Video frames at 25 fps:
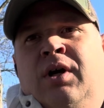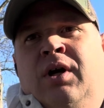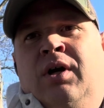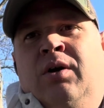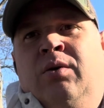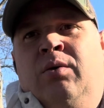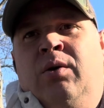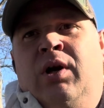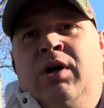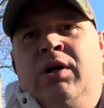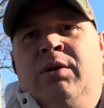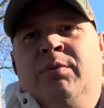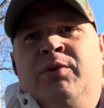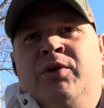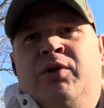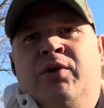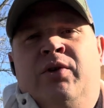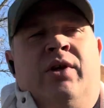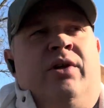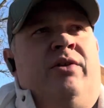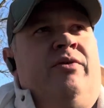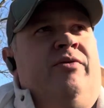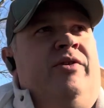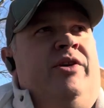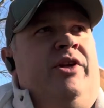Welcome to
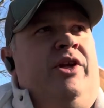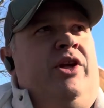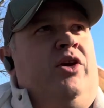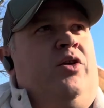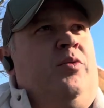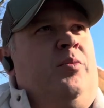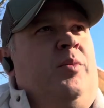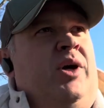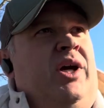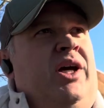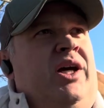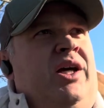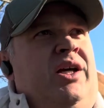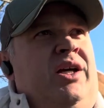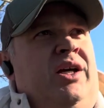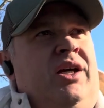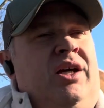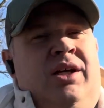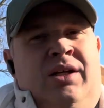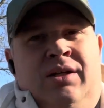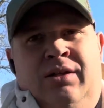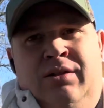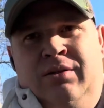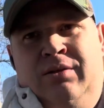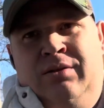another video by
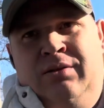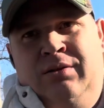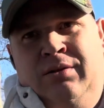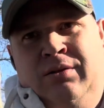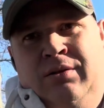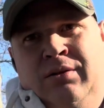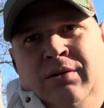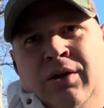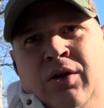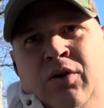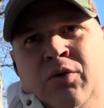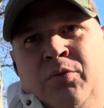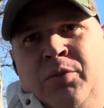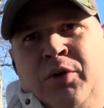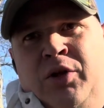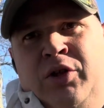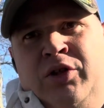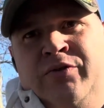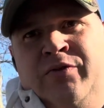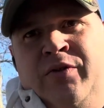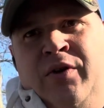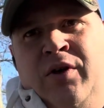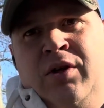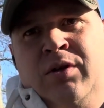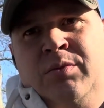Lone Birch
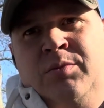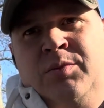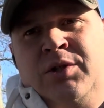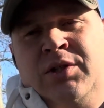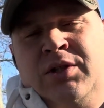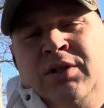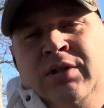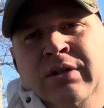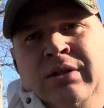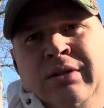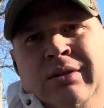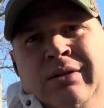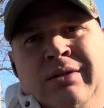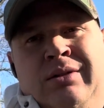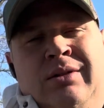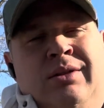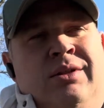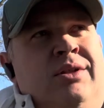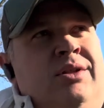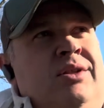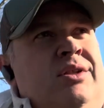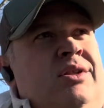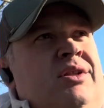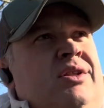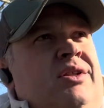Farms.
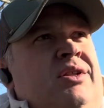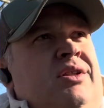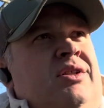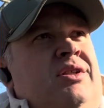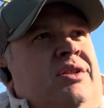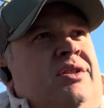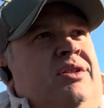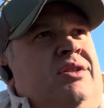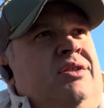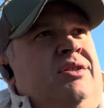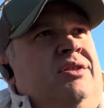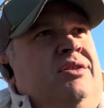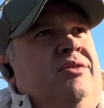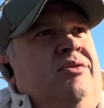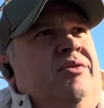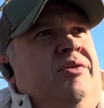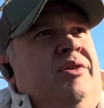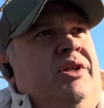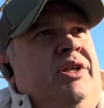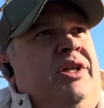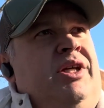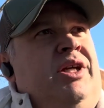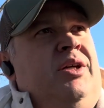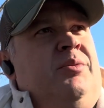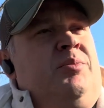
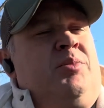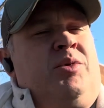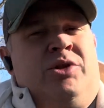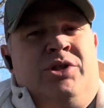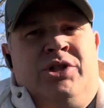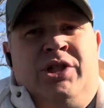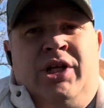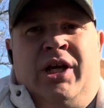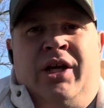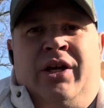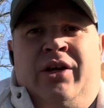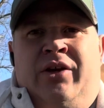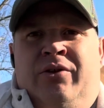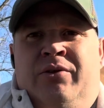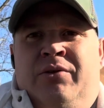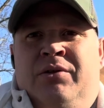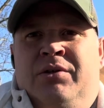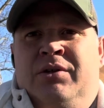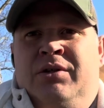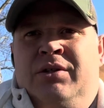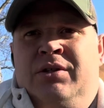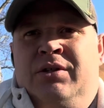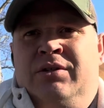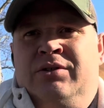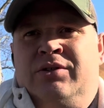We appreciate you
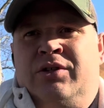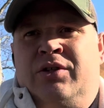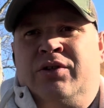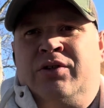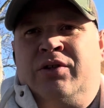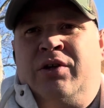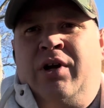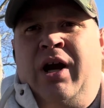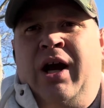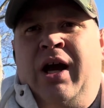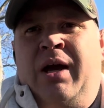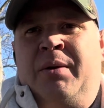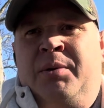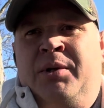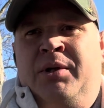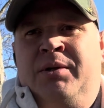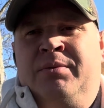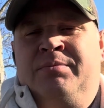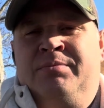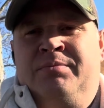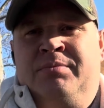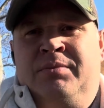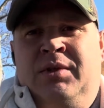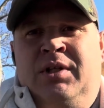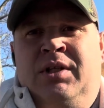subscribing,
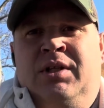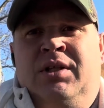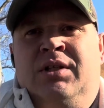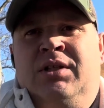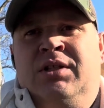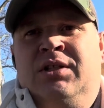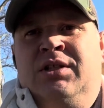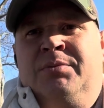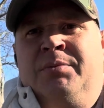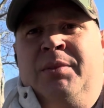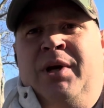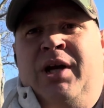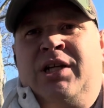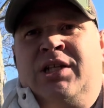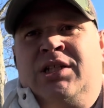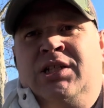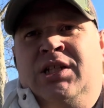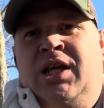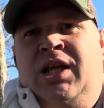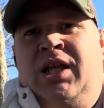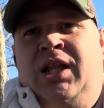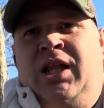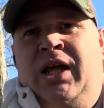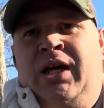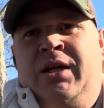smashing
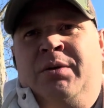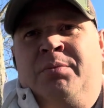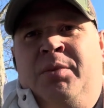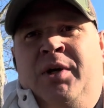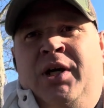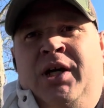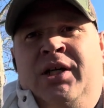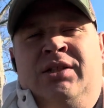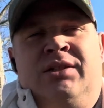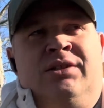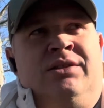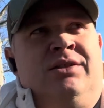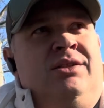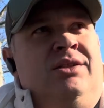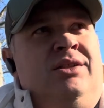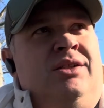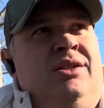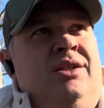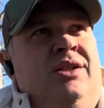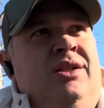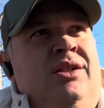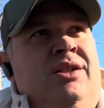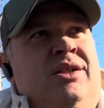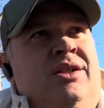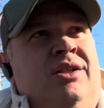that like button,
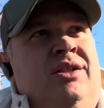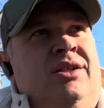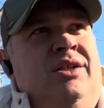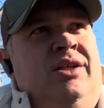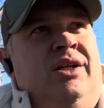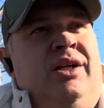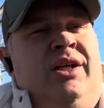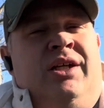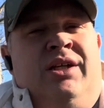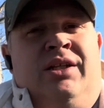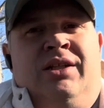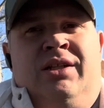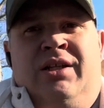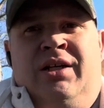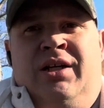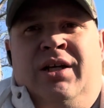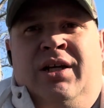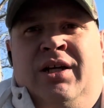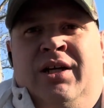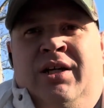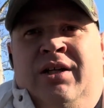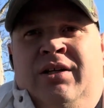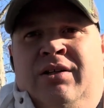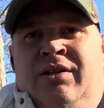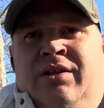and
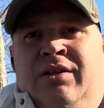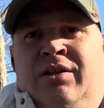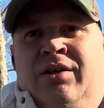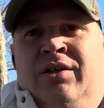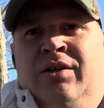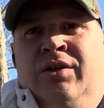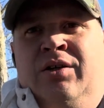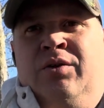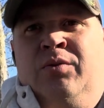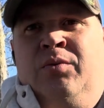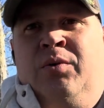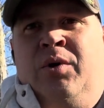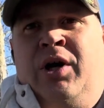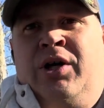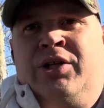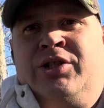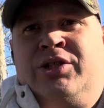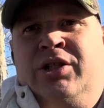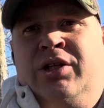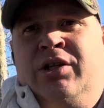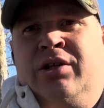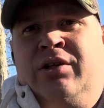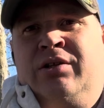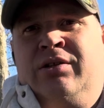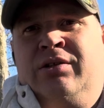
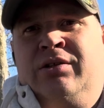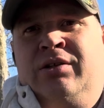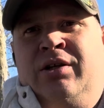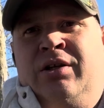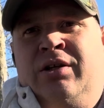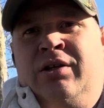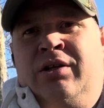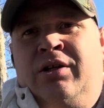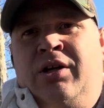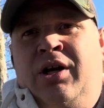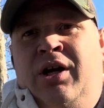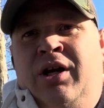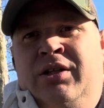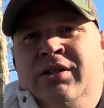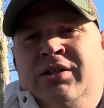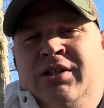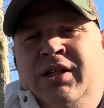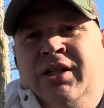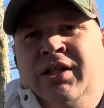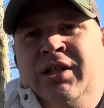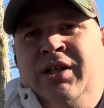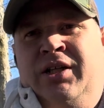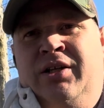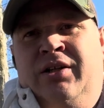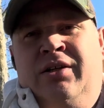watching our
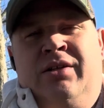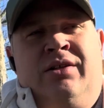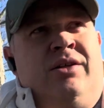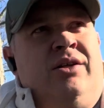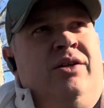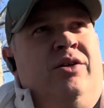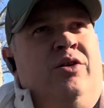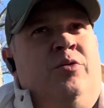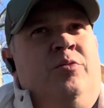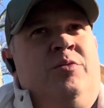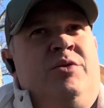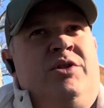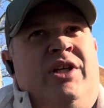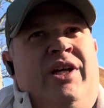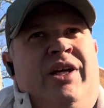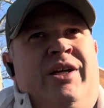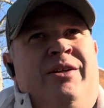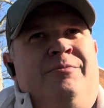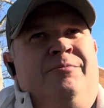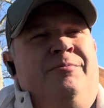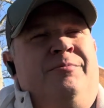content here at the homestead.